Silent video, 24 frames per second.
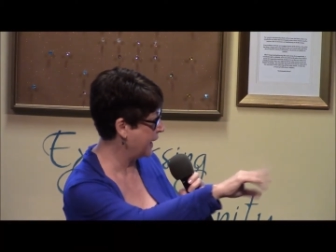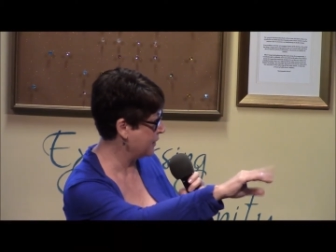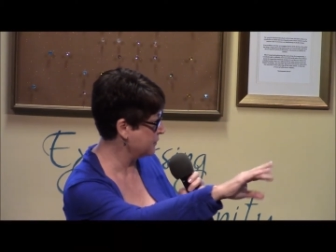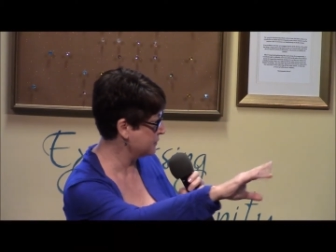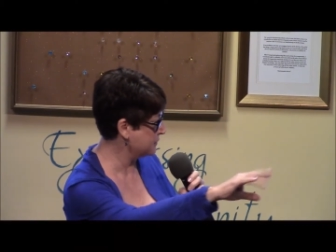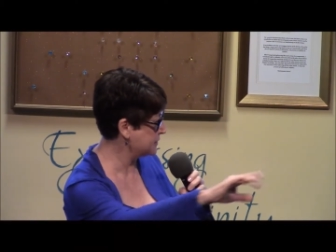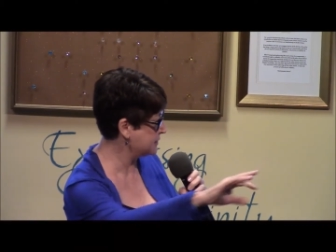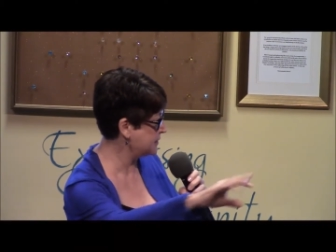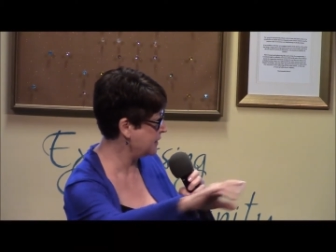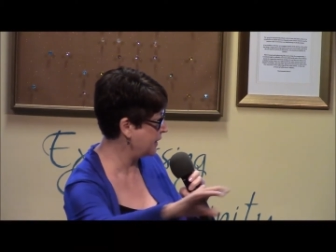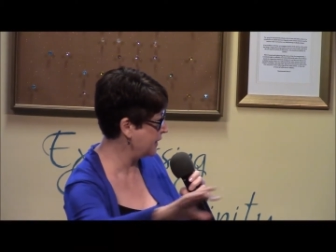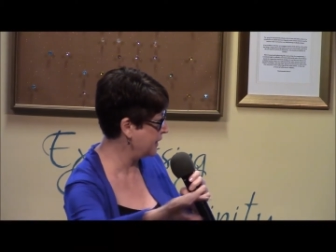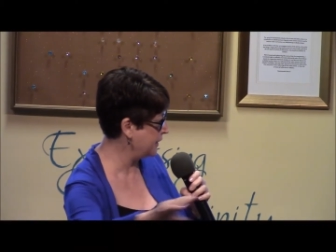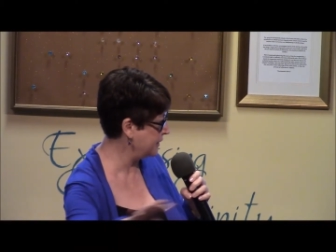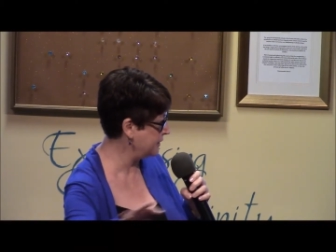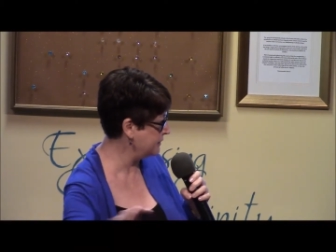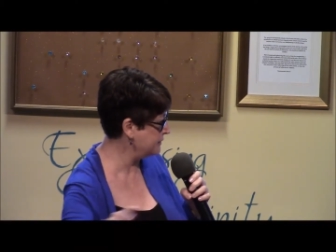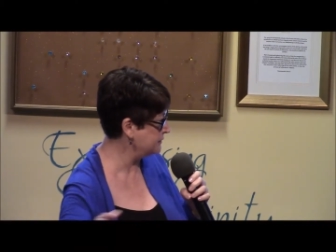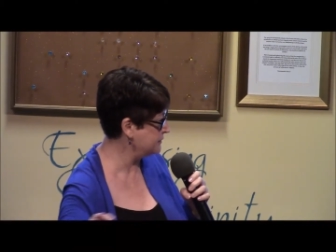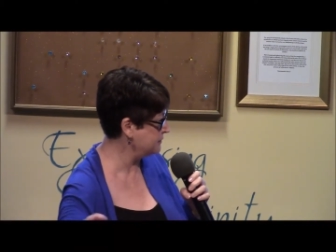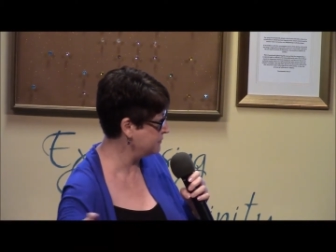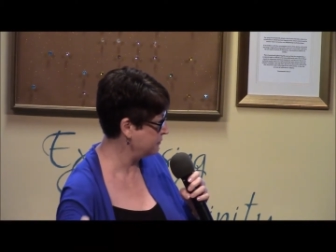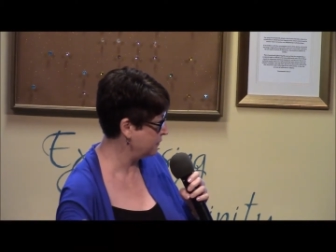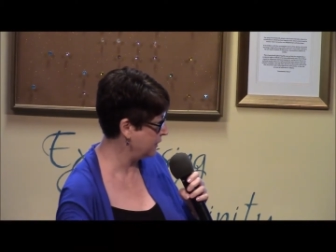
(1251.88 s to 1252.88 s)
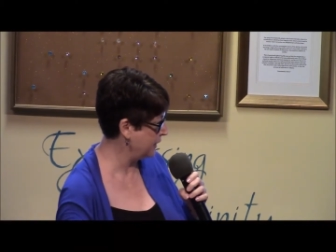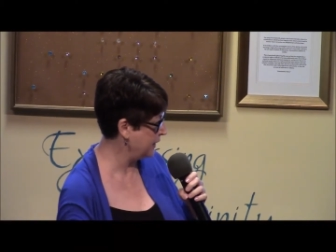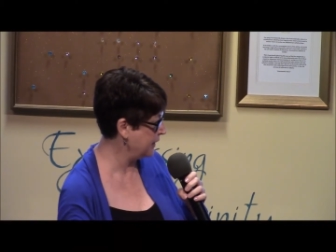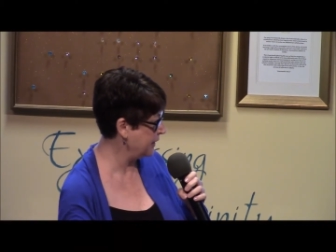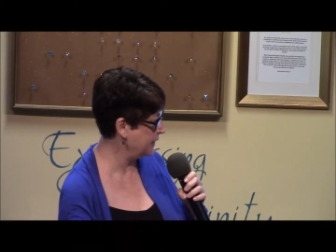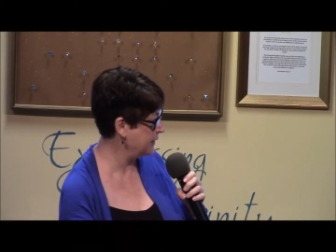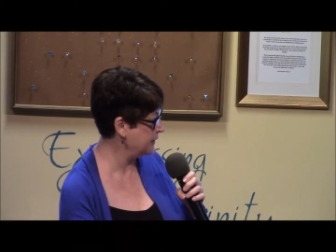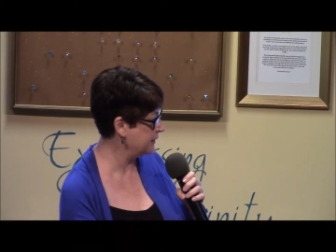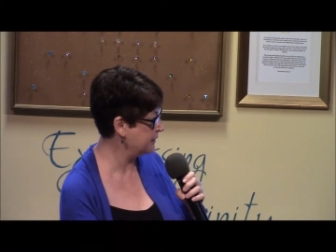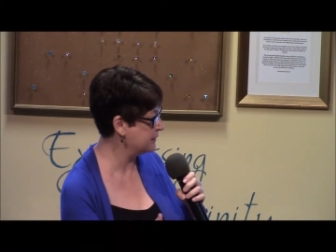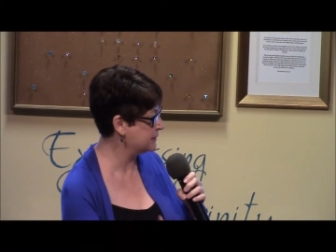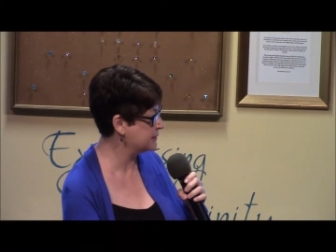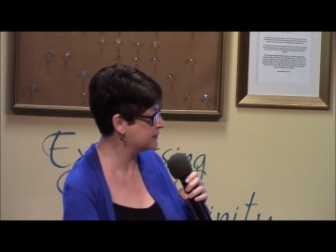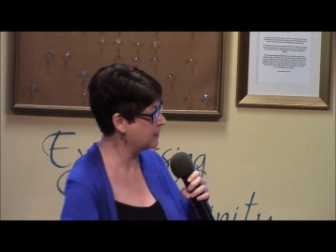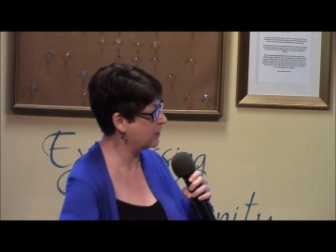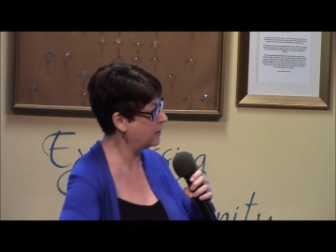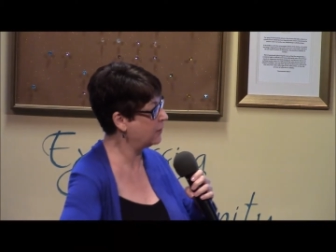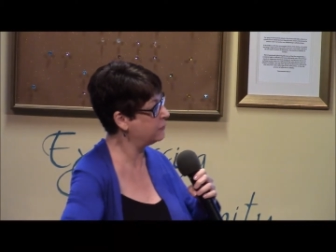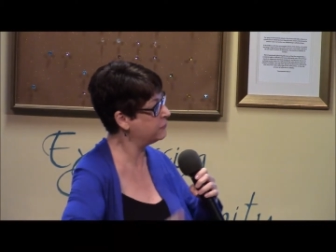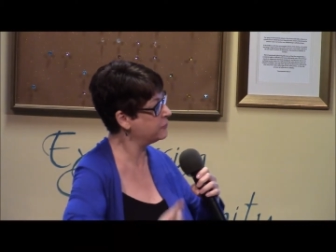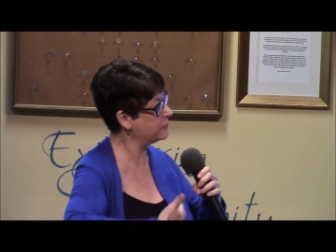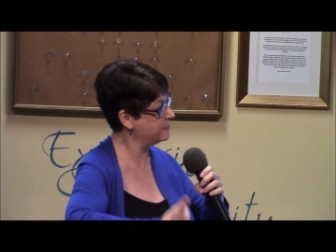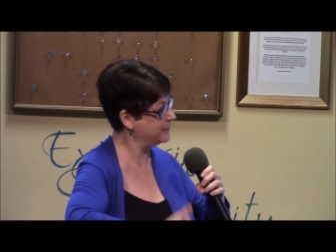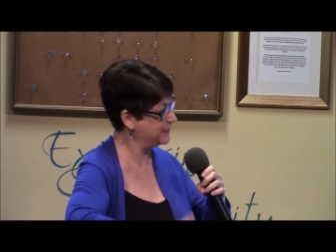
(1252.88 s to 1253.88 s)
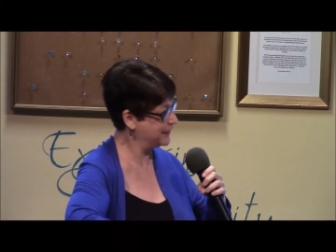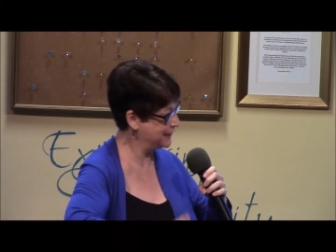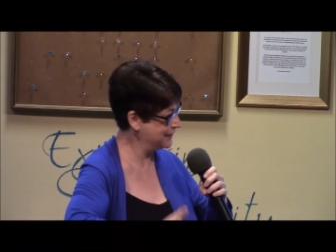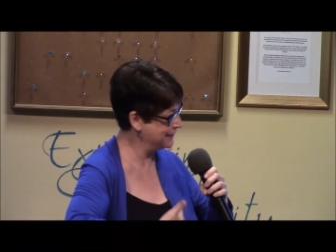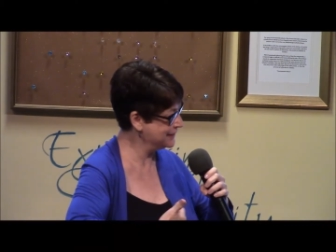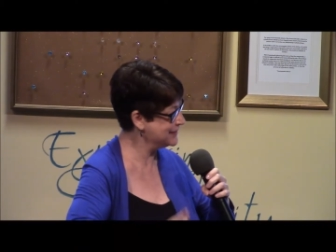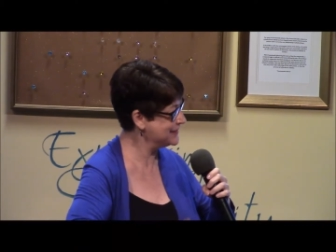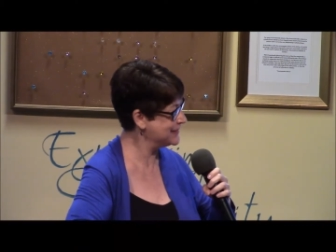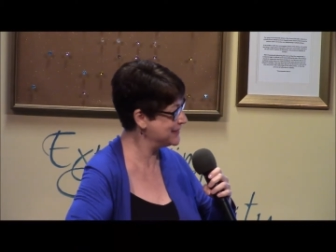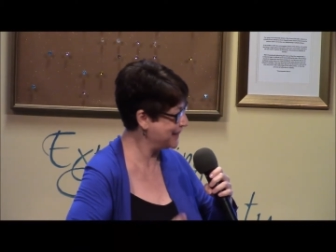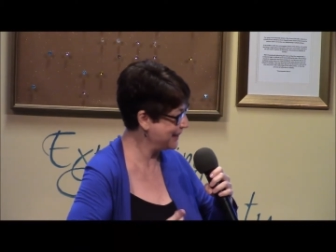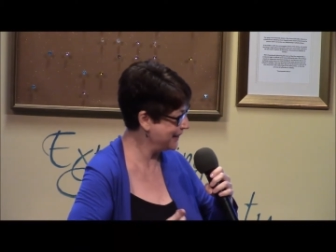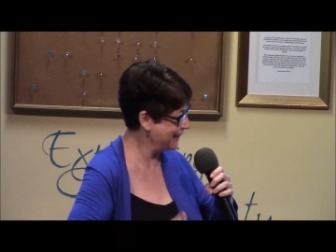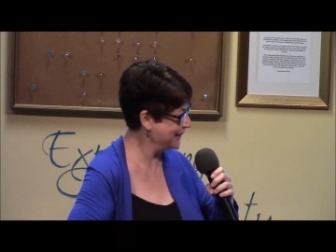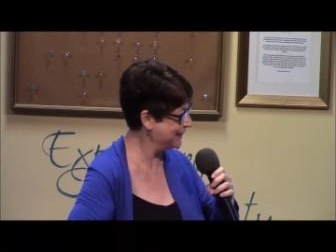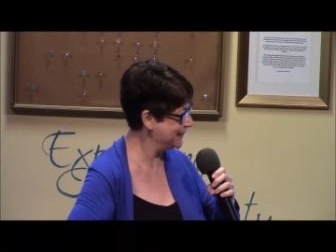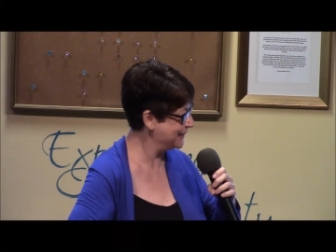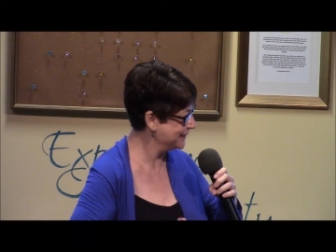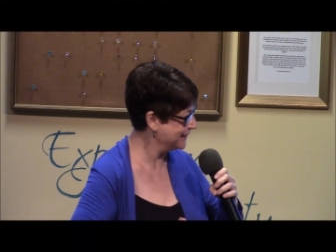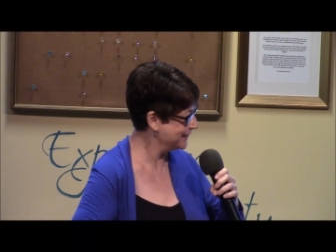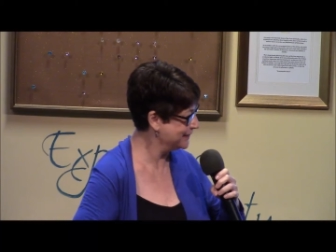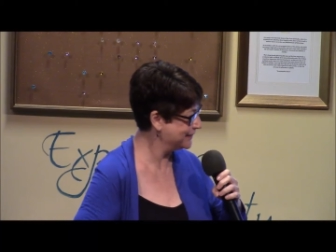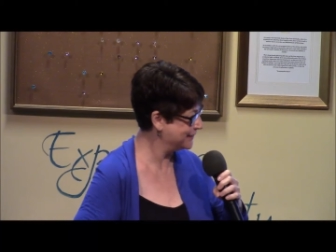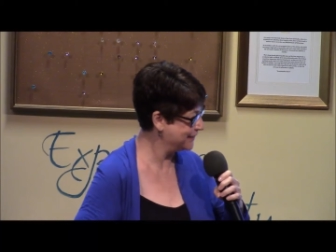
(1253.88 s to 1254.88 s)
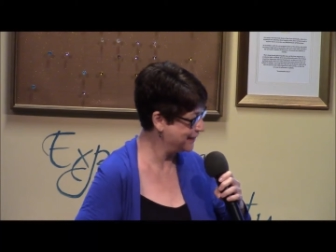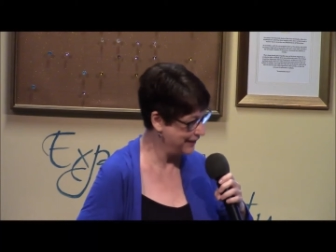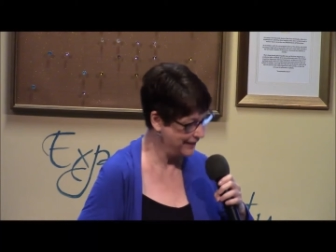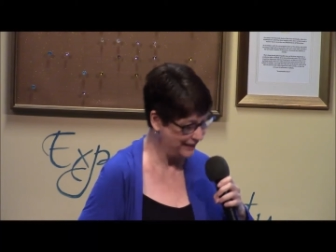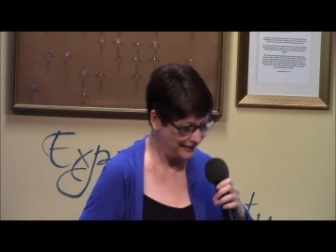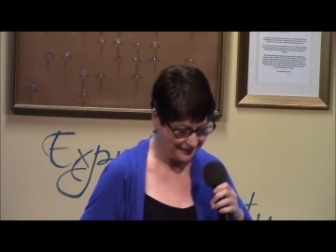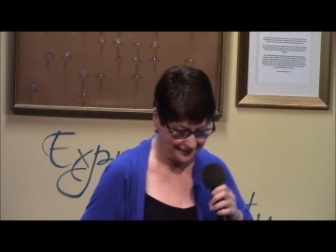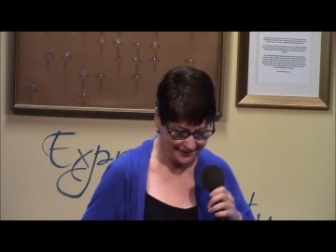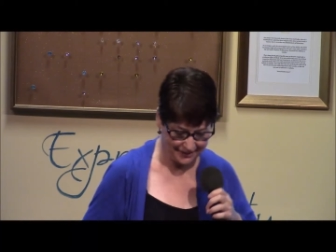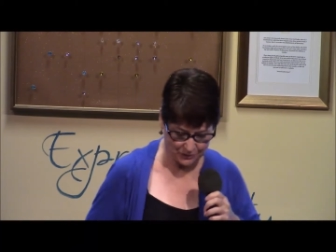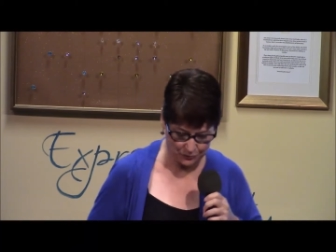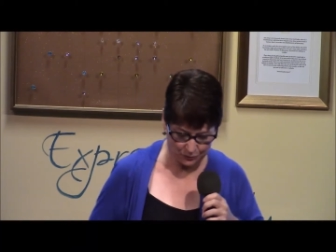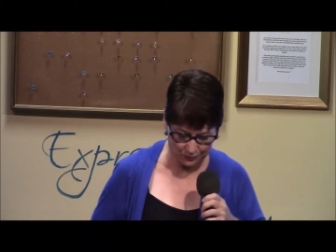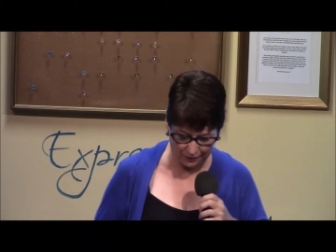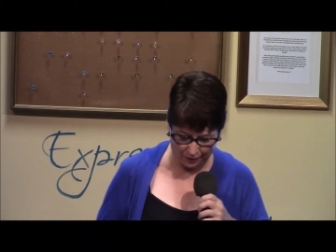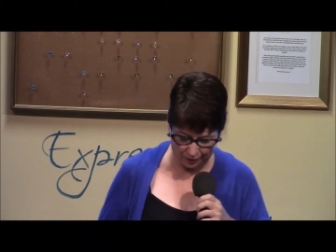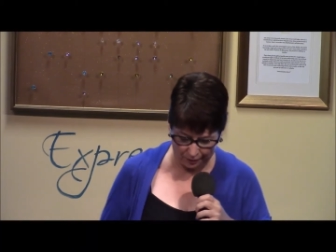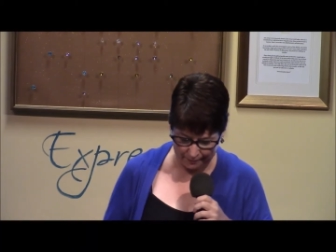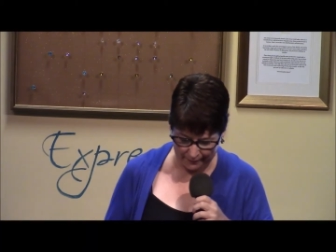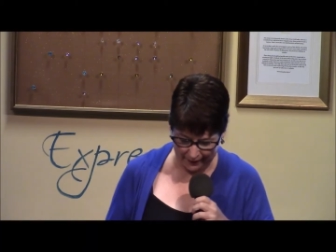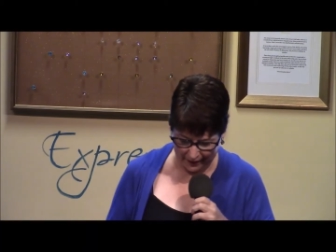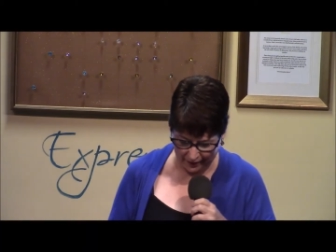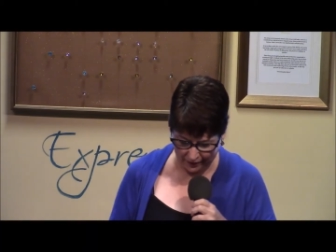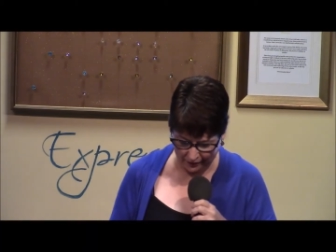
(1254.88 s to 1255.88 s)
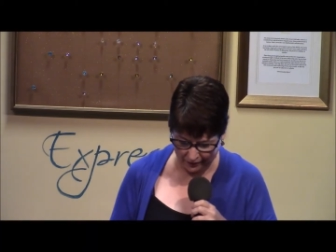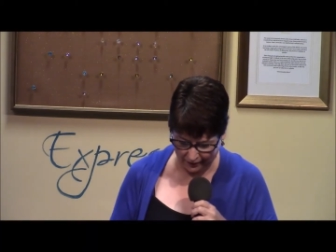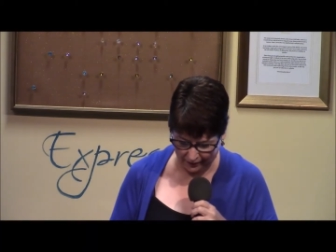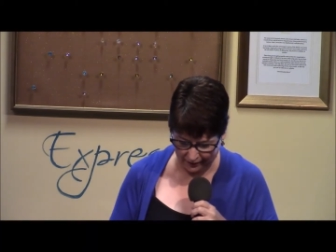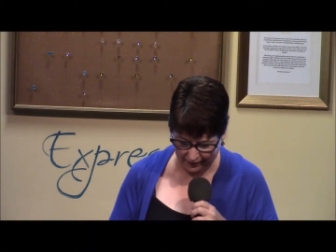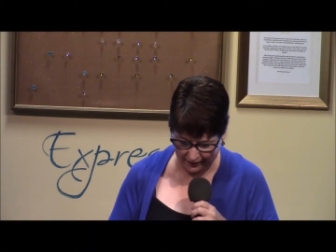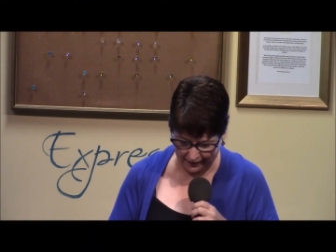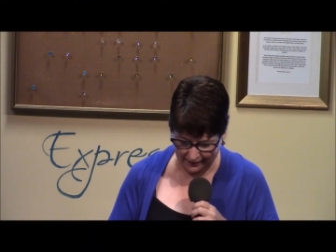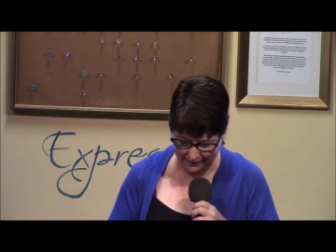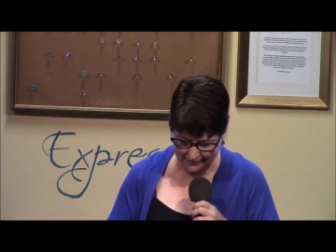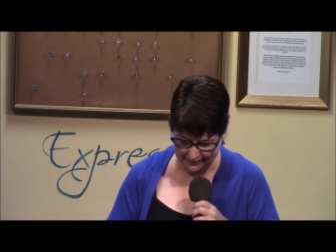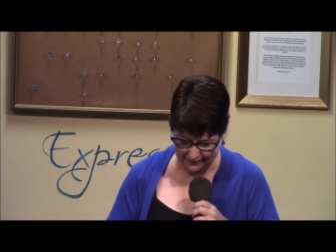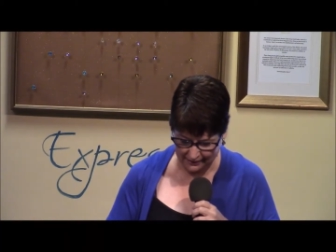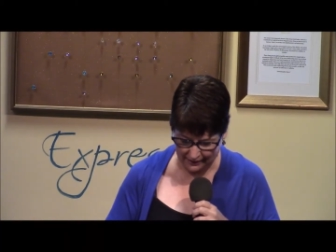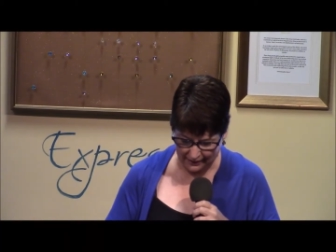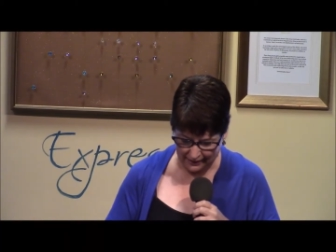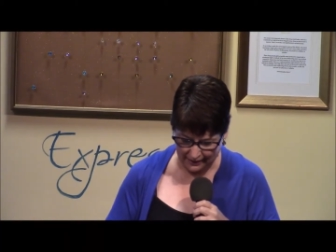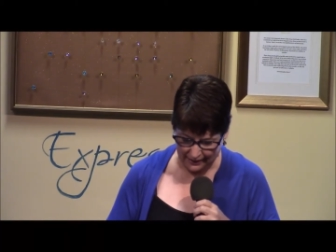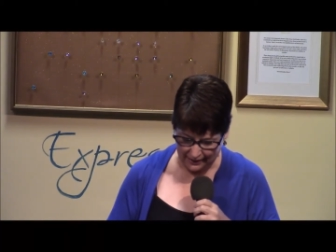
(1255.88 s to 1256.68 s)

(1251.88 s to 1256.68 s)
outside, right, is all from the inside, right? That's where our power lies.